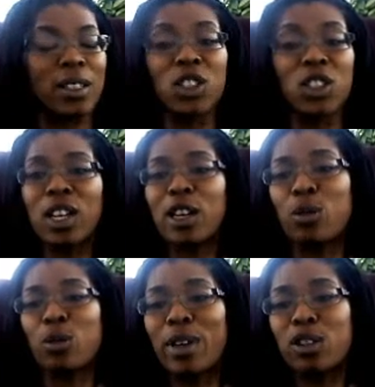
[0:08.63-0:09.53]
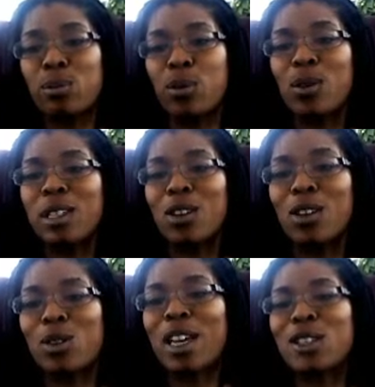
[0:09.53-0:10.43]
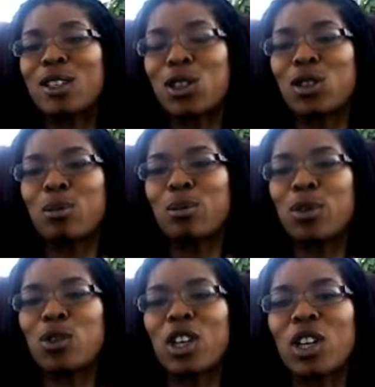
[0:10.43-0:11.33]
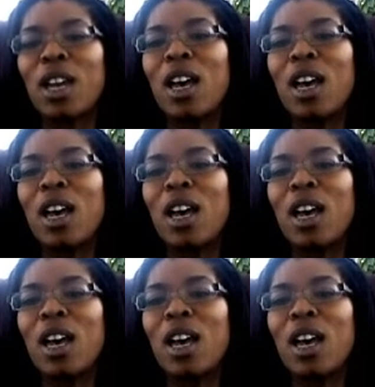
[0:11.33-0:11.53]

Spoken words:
Chicago-based poet known as SistaPoochie.